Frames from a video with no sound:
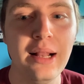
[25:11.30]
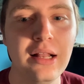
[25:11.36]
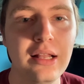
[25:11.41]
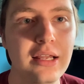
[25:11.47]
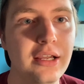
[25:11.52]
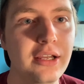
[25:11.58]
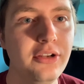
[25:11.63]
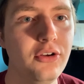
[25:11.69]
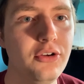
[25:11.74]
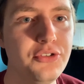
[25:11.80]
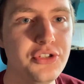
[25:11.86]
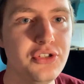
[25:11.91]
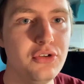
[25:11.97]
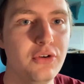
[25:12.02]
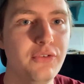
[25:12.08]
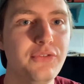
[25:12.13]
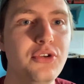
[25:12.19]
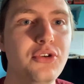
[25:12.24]
And also,
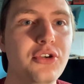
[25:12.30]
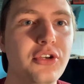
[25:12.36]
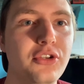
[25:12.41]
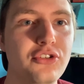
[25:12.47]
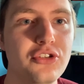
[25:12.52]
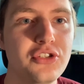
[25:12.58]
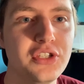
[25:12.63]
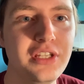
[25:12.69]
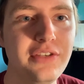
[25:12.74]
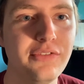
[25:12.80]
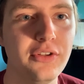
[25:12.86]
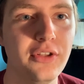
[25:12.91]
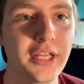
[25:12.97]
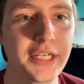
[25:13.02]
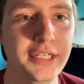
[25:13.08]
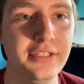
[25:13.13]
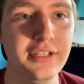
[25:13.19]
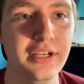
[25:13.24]
if you could, just leave a
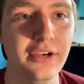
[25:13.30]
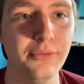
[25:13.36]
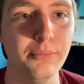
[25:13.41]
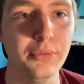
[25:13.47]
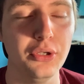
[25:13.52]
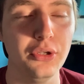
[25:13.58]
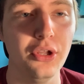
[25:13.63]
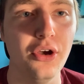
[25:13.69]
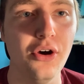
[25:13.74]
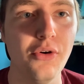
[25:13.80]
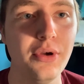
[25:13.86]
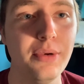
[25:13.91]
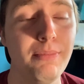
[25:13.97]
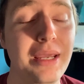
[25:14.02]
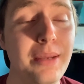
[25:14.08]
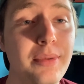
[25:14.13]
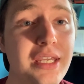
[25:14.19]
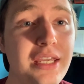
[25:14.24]
like down below and
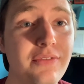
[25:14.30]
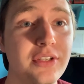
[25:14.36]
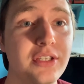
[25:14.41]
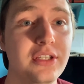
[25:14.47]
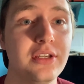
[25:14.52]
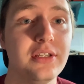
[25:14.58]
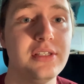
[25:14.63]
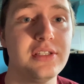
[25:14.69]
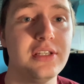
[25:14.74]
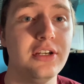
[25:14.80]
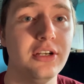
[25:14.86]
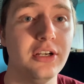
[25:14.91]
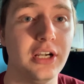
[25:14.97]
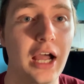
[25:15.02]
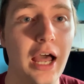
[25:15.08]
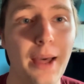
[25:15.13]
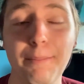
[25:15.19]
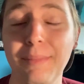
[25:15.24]
maybe even consider
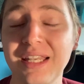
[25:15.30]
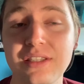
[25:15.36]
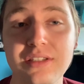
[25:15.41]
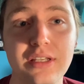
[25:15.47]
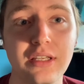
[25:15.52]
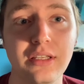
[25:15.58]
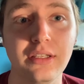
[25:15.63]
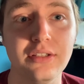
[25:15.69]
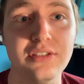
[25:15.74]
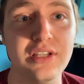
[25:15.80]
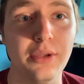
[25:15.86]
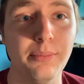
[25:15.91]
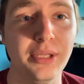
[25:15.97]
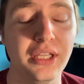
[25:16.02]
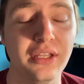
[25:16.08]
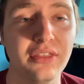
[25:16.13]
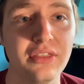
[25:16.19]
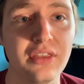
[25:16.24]
commenting, telling
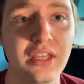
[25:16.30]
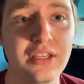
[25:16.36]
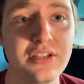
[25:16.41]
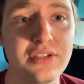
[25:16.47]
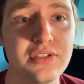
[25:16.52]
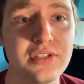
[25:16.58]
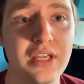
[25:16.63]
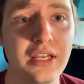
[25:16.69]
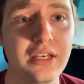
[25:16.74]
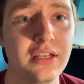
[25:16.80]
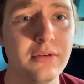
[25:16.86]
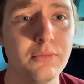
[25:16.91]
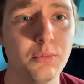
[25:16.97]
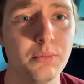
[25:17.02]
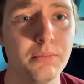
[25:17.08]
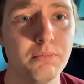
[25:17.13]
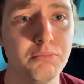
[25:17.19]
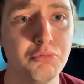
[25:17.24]
me things I did
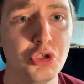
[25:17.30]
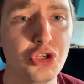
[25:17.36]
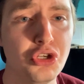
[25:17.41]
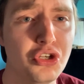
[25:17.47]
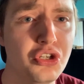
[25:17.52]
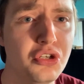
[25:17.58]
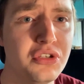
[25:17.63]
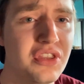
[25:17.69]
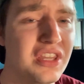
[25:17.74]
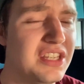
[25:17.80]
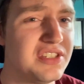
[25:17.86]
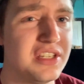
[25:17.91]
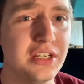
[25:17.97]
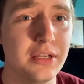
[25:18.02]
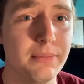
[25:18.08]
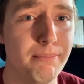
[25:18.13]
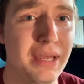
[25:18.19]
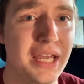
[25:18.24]
good, things I
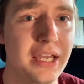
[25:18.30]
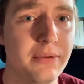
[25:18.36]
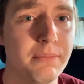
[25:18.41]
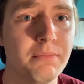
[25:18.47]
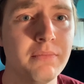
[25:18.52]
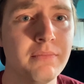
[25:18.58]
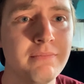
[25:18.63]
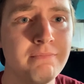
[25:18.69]
did bad.